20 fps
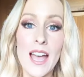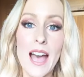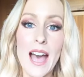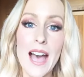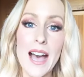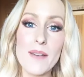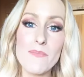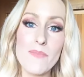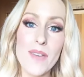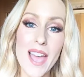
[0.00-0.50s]

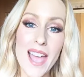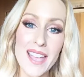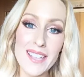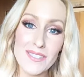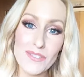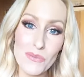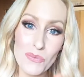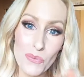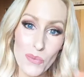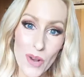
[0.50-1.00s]
Um,
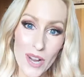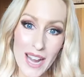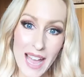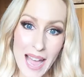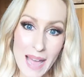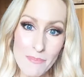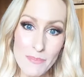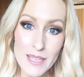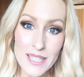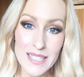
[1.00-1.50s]
and what
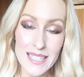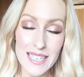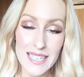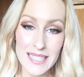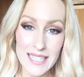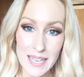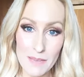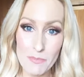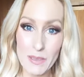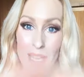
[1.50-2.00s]
happens is
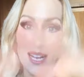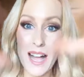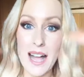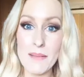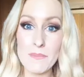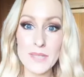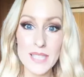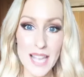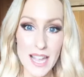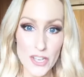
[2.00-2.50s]
it
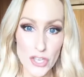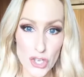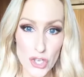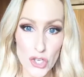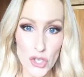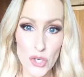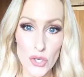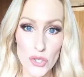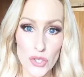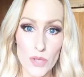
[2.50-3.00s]
becomes that
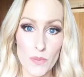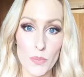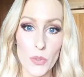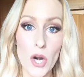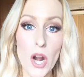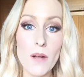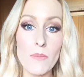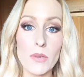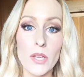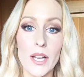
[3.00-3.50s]
huge
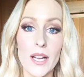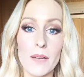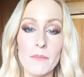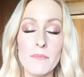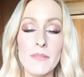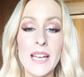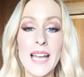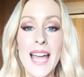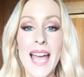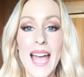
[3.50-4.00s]
problem.
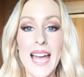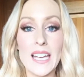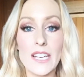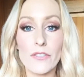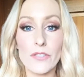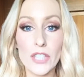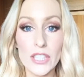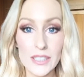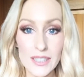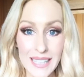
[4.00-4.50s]
And
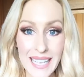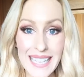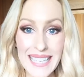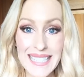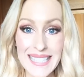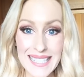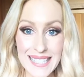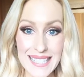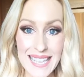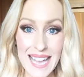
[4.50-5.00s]
if you let
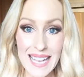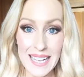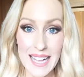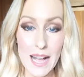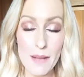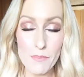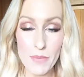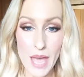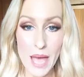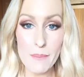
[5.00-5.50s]
it stack
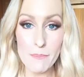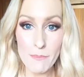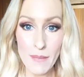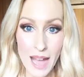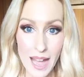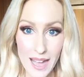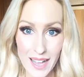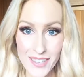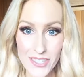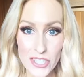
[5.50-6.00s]
up that
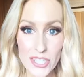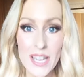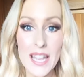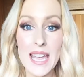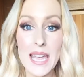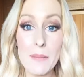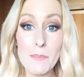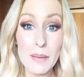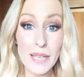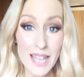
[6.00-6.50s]
much,
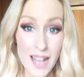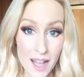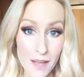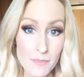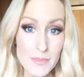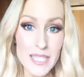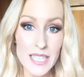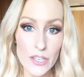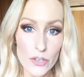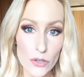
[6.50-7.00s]
it
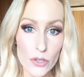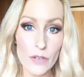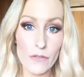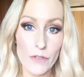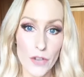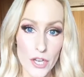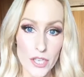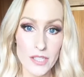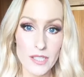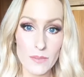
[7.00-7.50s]
becomes
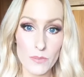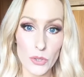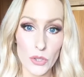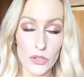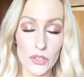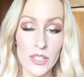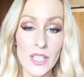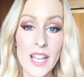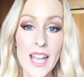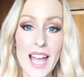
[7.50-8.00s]

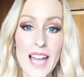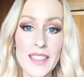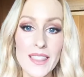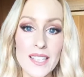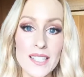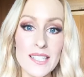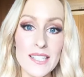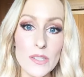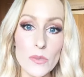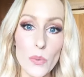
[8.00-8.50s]
irreversible. And
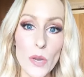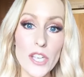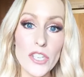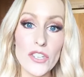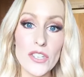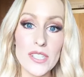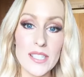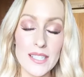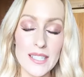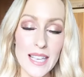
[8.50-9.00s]
this is where you
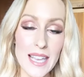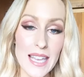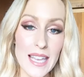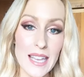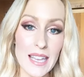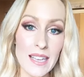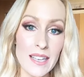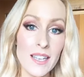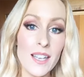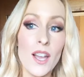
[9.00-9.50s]

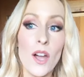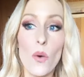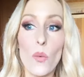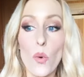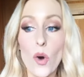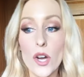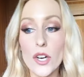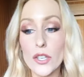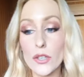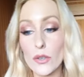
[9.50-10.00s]
see
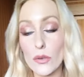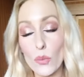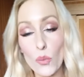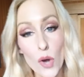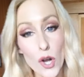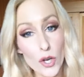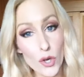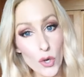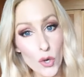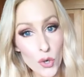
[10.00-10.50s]
what, a,
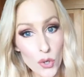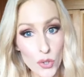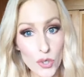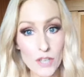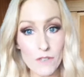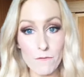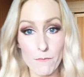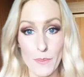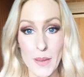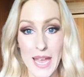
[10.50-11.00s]
what could
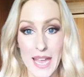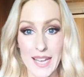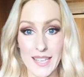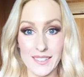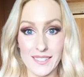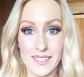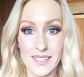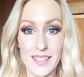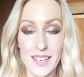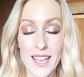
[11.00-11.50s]
have
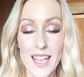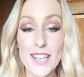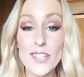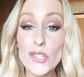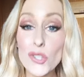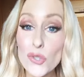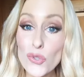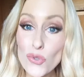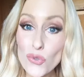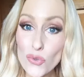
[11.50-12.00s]
been
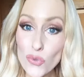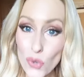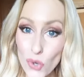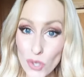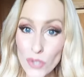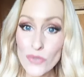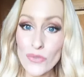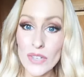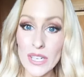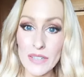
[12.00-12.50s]

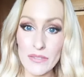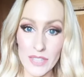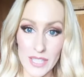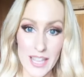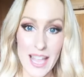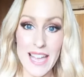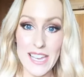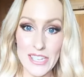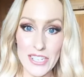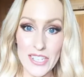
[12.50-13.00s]
extraordinary
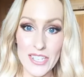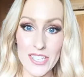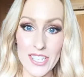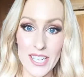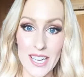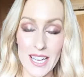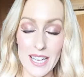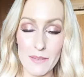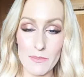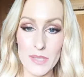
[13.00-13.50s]

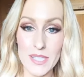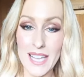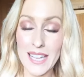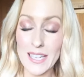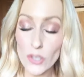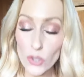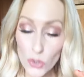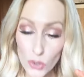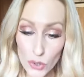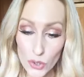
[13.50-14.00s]
relationships. They
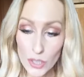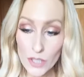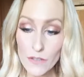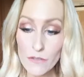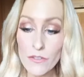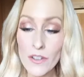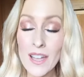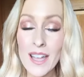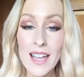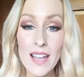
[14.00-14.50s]
could
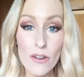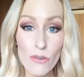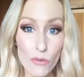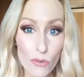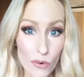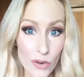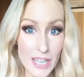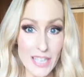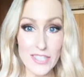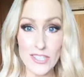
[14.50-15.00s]
have
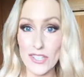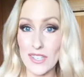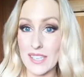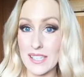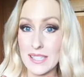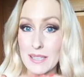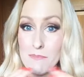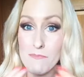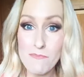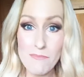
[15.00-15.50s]
reach
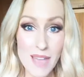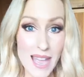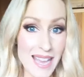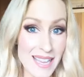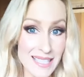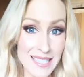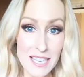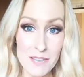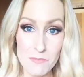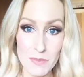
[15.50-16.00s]
this
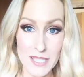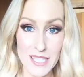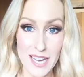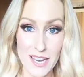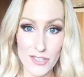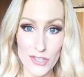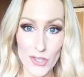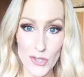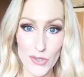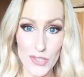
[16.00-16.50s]
amazing
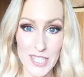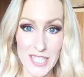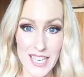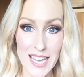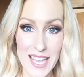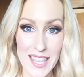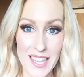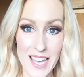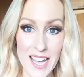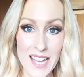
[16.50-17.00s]
potential
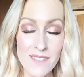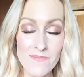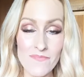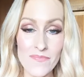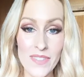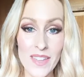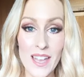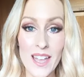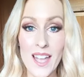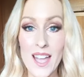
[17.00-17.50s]
together,
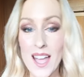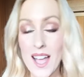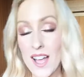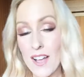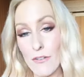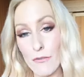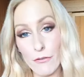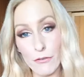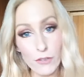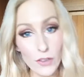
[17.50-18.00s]

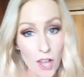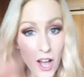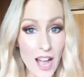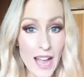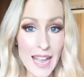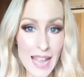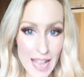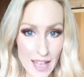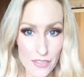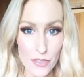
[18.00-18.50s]

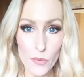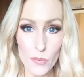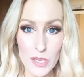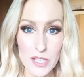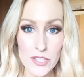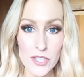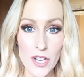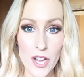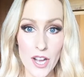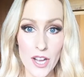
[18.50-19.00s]
fly out the
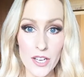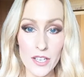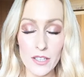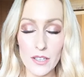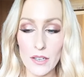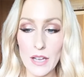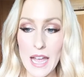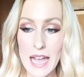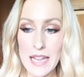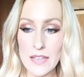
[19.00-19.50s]
window,
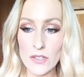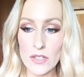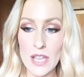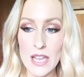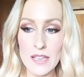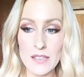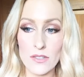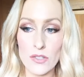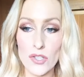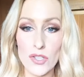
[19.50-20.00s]
and
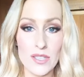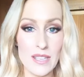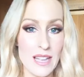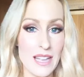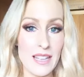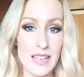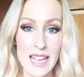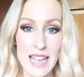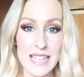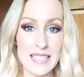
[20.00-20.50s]
there's
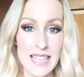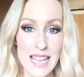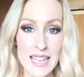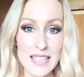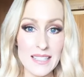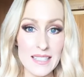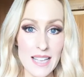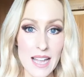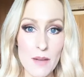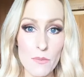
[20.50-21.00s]
uh, it
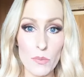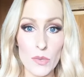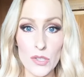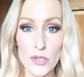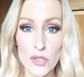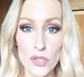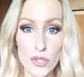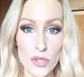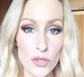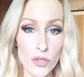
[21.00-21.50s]
ends up with
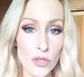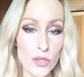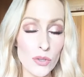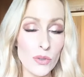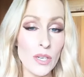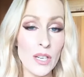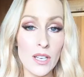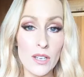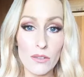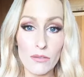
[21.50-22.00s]
two
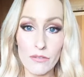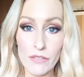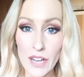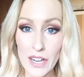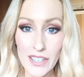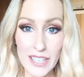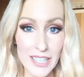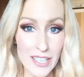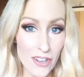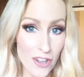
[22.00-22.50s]

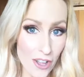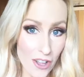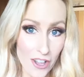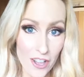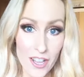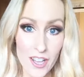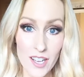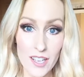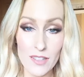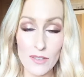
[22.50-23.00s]
very
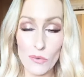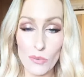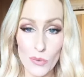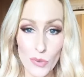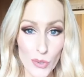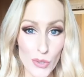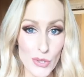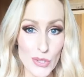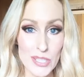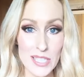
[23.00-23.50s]
hurt,
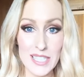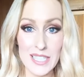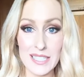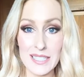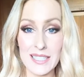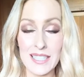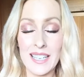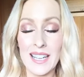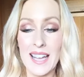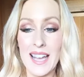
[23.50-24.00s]

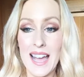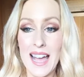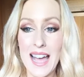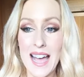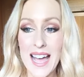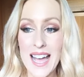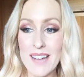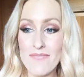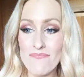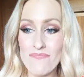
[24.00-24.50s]
wounded,
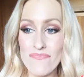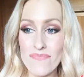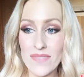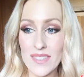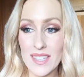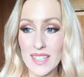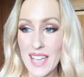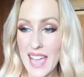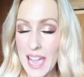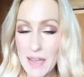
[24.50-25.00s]
um,
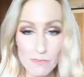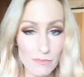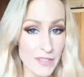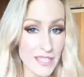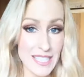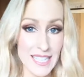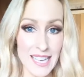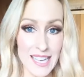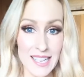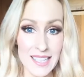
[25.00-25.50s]

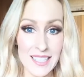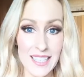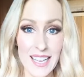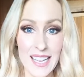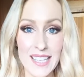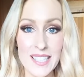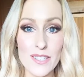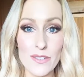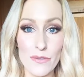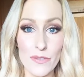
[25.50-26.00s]
empty
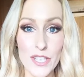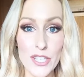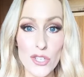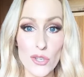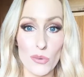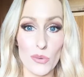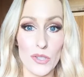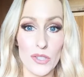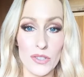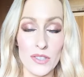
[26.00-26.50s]

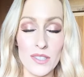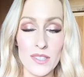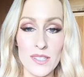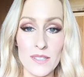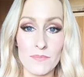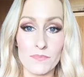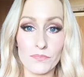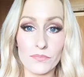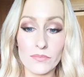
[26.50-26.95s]
individuals